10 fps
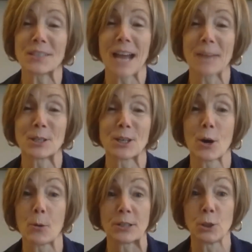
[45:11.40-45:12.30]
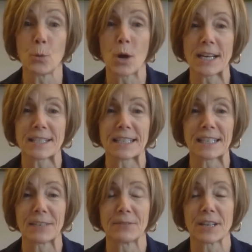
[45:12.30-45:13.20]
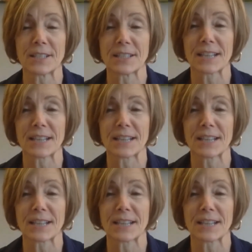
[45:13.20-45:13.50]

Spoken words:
time to go, and you wanted to give us